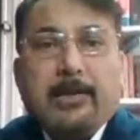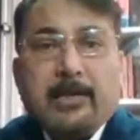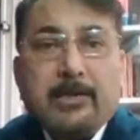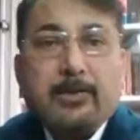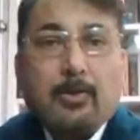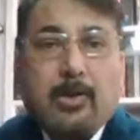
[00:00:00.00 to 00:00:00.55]

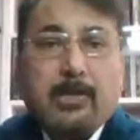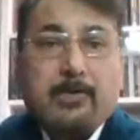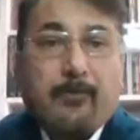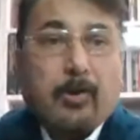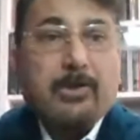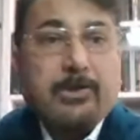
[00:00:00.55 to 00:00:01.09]
Later, he took a
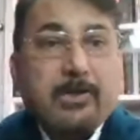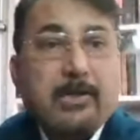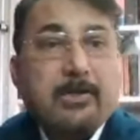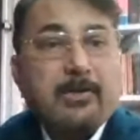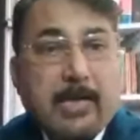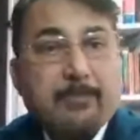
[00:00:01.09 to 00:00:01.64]

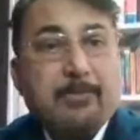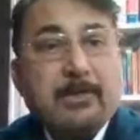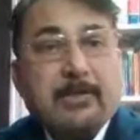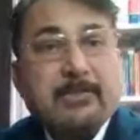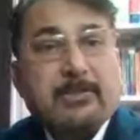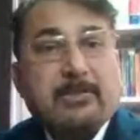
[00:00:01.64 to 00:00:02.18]
voluntary
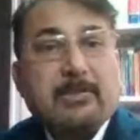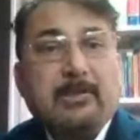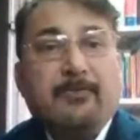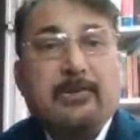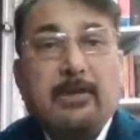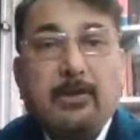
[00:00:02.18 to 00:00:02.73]
retirement and
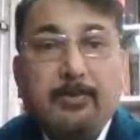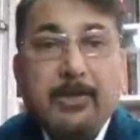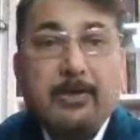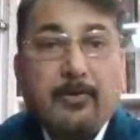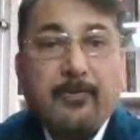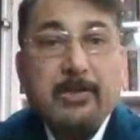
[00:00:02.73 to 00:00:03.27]
served with the
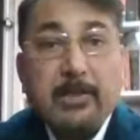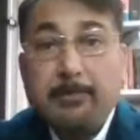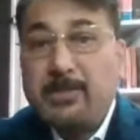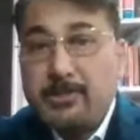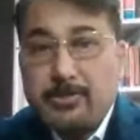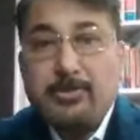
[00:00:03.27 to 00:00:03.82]
Government of India
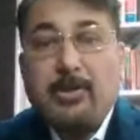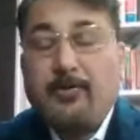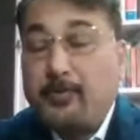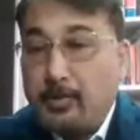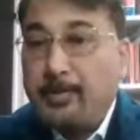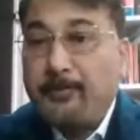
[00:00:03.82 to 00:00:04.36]
Ministry
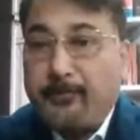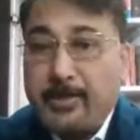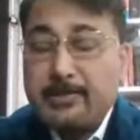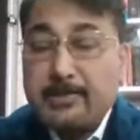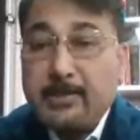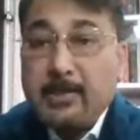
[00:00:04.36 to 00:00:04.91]
of Home
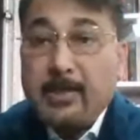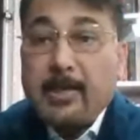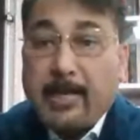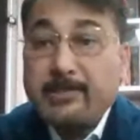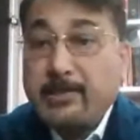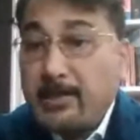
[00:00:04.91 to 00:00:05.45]
Affairs
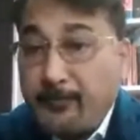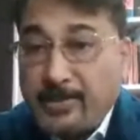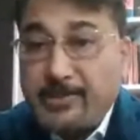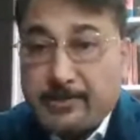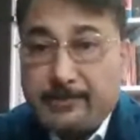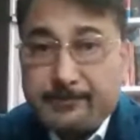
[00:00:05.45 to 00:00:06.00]
as an
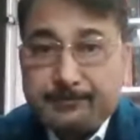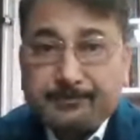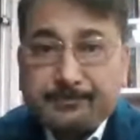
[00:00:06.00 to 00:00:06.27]
advisor.